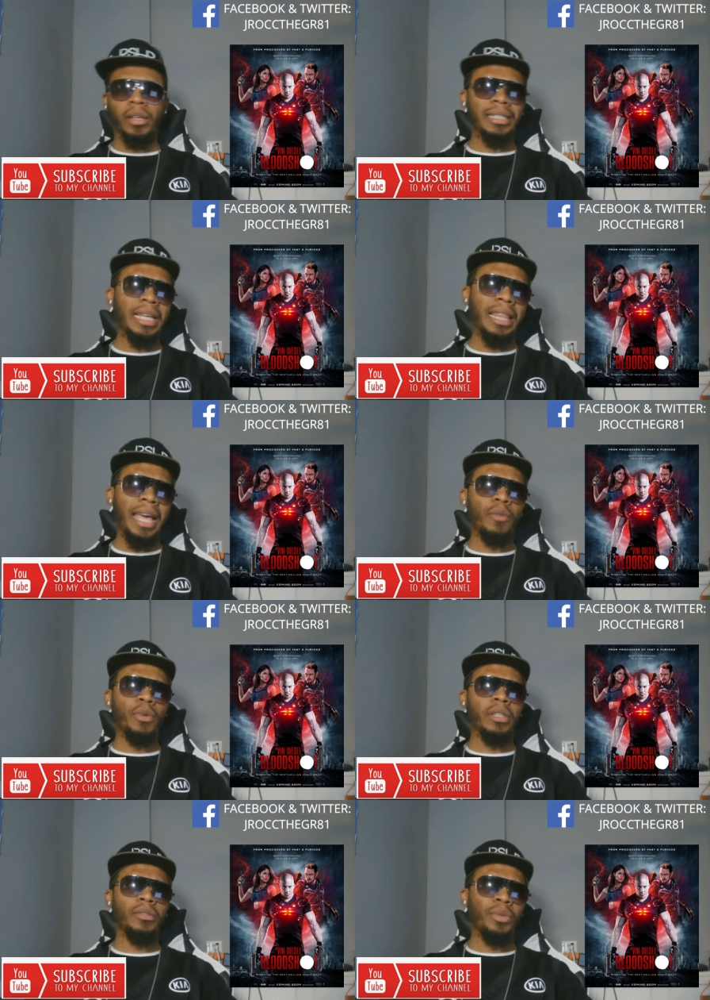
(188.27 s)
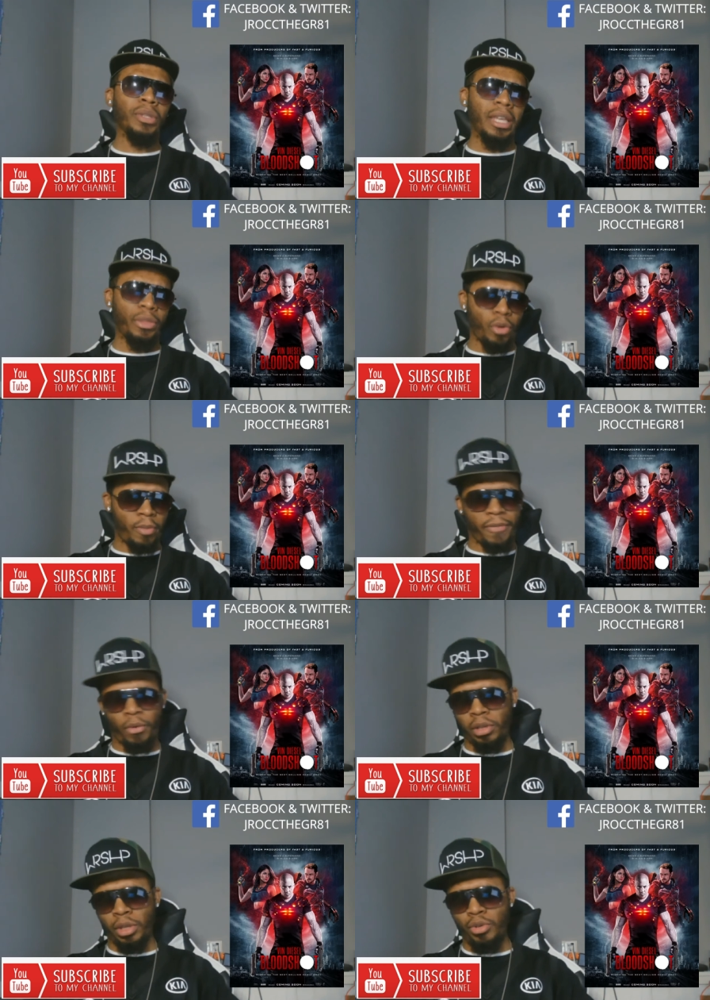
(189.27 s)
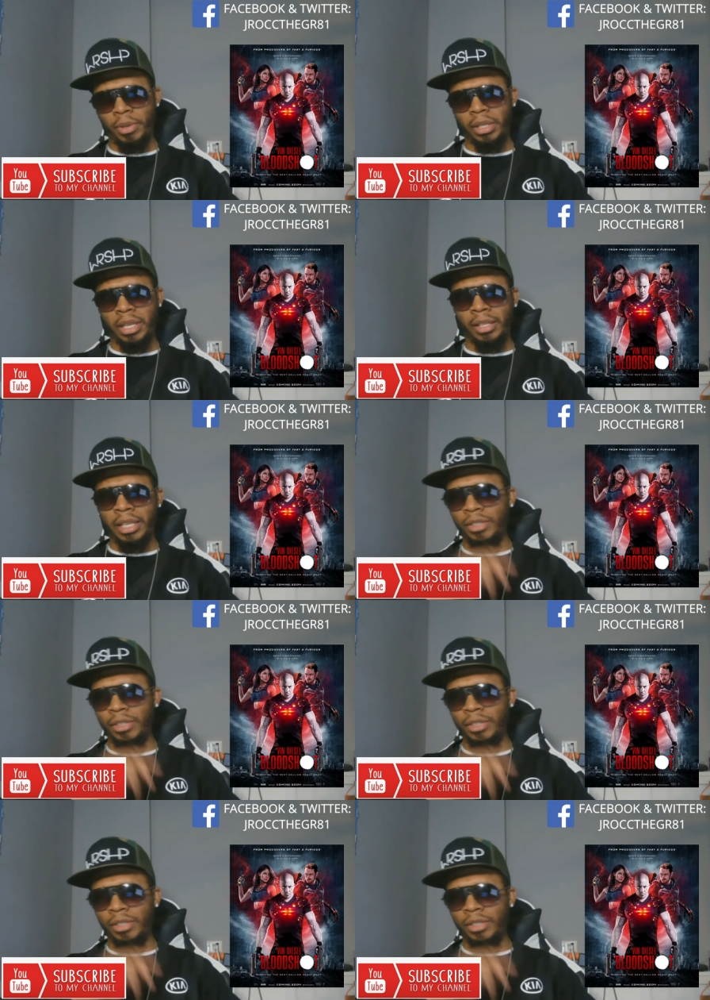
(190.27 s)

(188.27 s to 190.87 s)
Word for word: because I like when when they throw me for a loop in, in in